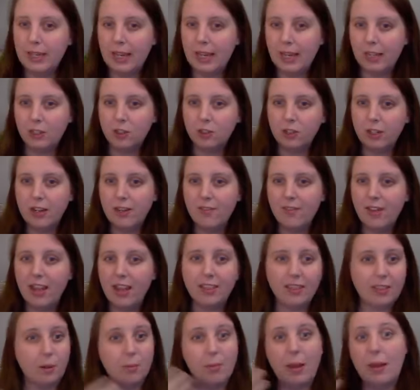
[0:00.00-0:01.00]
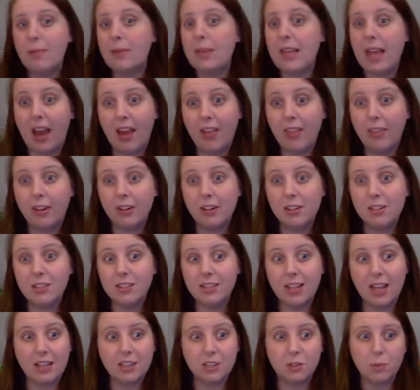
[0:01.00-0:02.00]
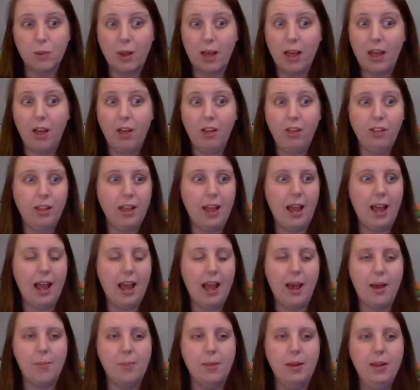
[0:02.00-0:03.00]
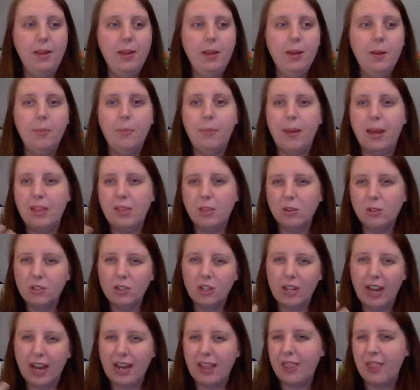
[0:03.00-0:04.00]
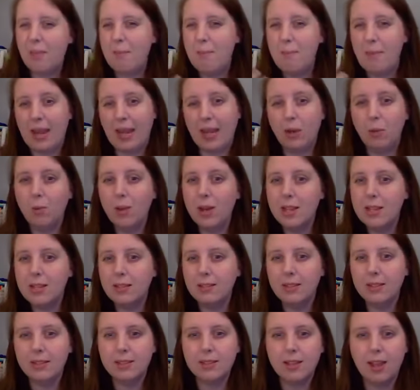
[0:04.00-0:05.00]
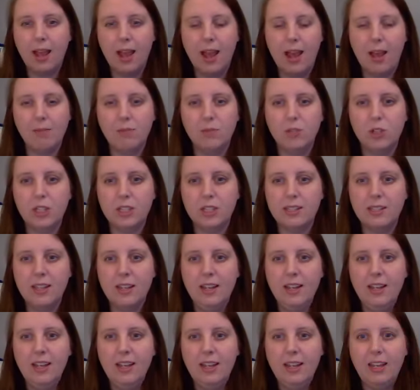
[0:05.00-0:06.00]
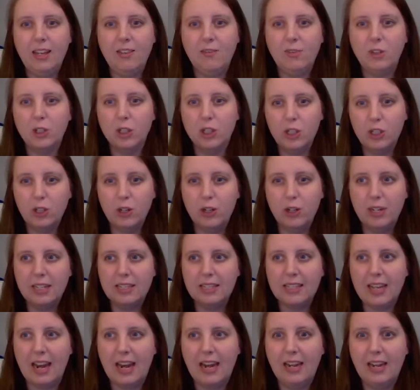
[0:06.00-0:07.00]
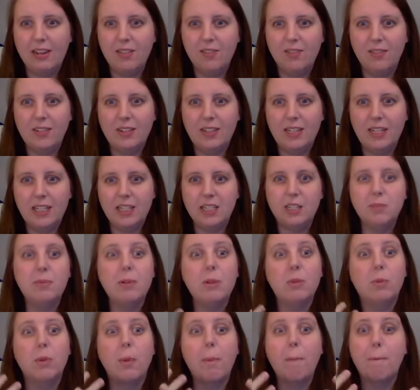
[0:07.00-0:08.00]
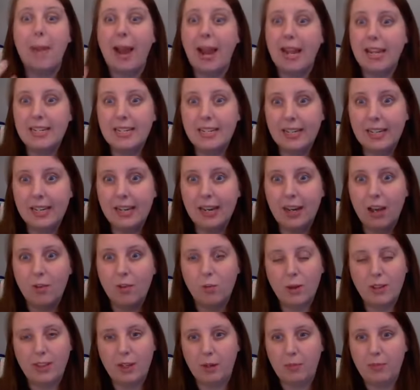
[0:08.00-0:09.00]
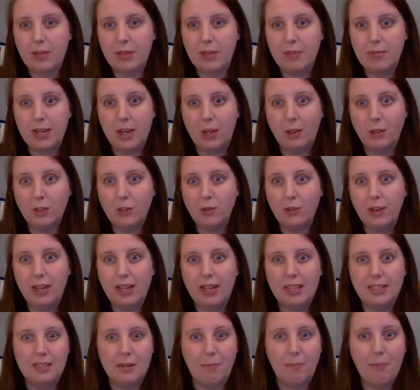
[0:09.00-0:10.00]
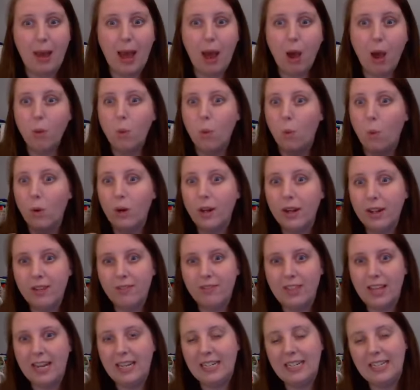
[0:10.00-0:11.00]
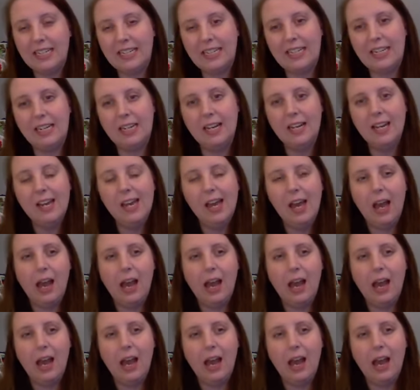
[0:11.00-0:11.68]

re-entry event. There might be others as well, but those are kind of the main ones. Just if your students kind of need to be reminded of what their PBL unit is about, or if they need